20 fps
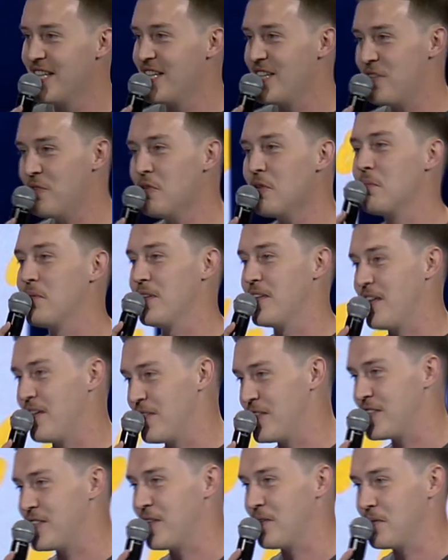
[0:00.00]
you wouldn't
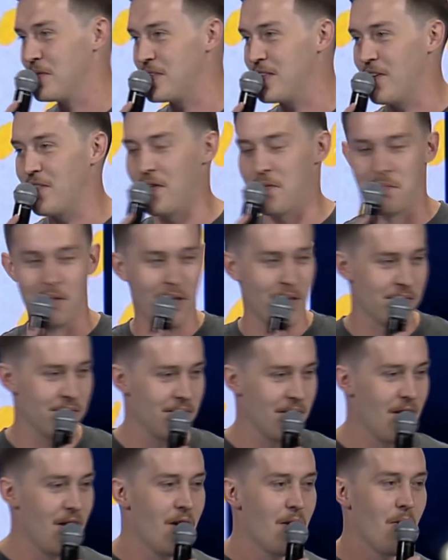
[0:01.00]
believe the stuff they post.